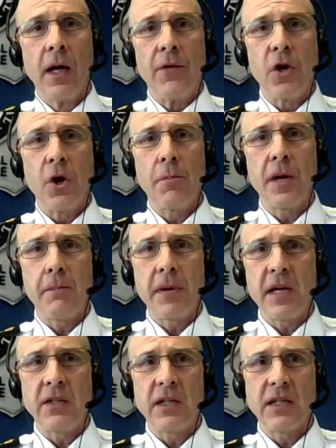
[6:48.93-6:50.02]
the
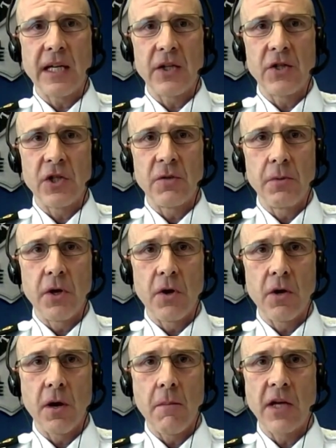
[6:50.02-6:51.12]
OPP's Intelligence
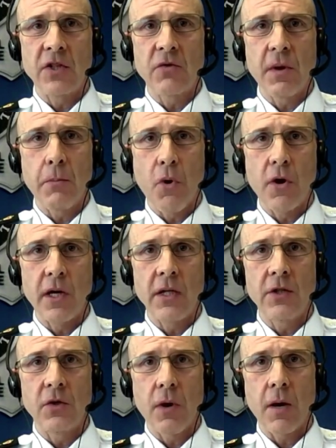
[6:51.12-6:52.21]
Bureau commenced reporting
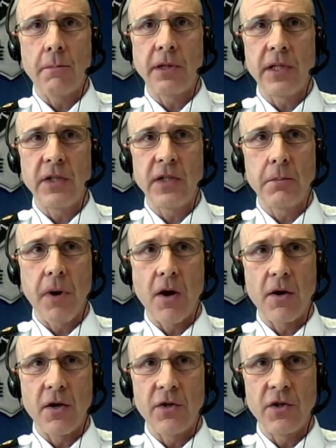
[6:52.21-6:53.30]
to our policing
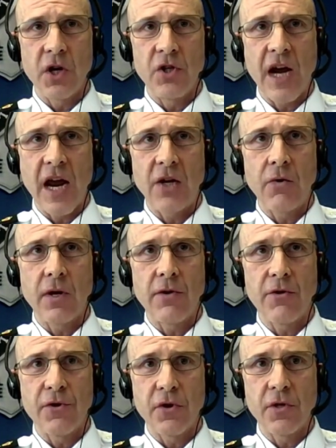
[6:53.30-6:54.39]
partners on January the
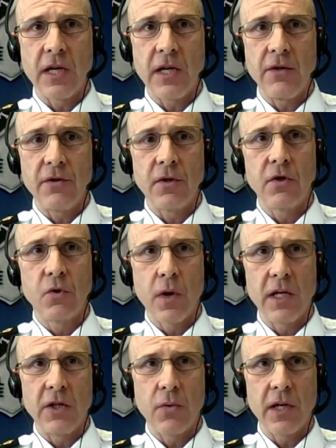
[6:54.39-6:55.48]
13th,
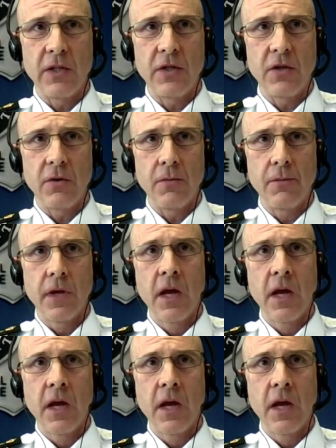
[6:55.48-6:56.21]
2022.